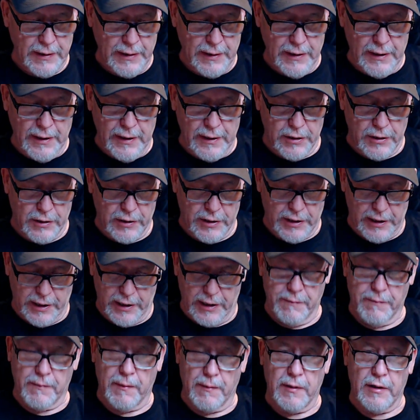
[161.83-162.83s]
You're going to get
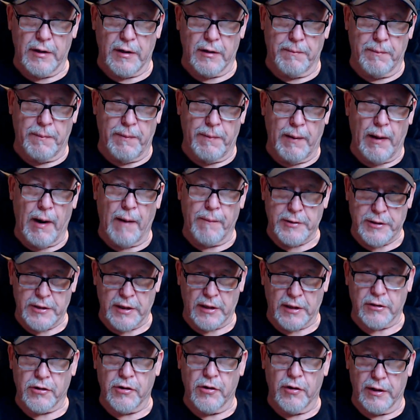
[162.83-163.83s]
a pop
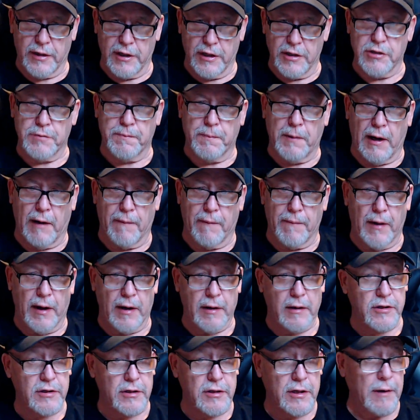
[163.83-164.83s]
protector on each Pop. I
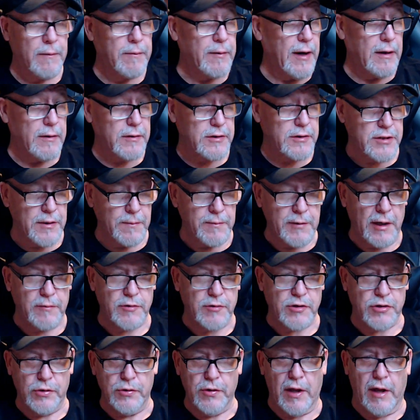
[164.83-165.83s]
sometimes
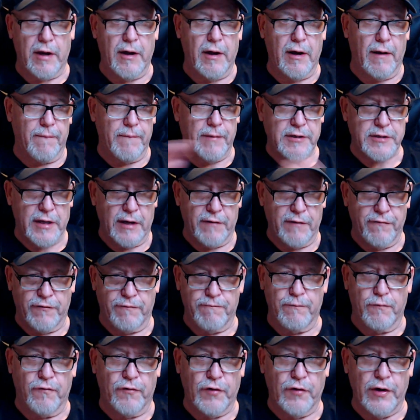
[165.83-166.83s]
screw that up because I
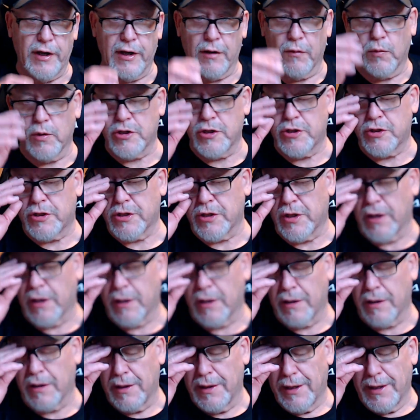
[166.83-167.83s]
forget which
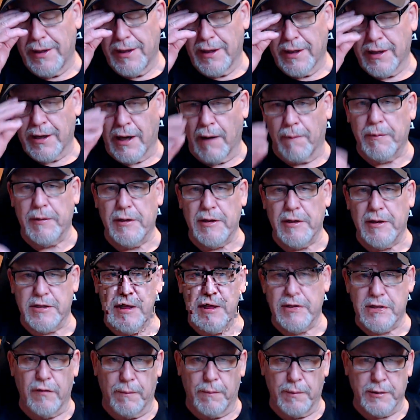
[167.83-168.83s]
companies give you
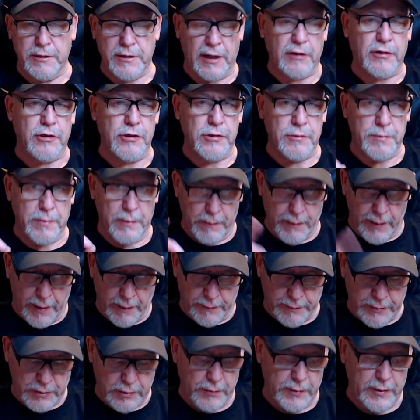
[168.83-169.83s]
the protectors, but
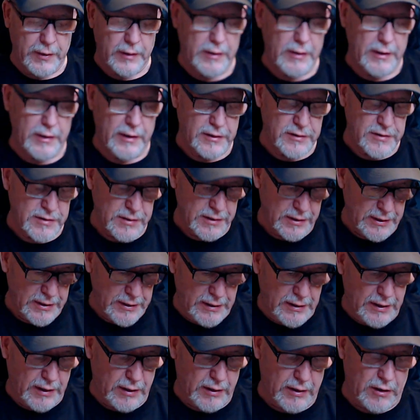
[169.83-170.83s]
Poptopia does
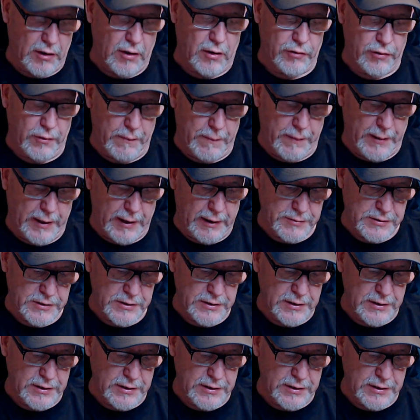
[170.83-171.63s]
on all their Pops.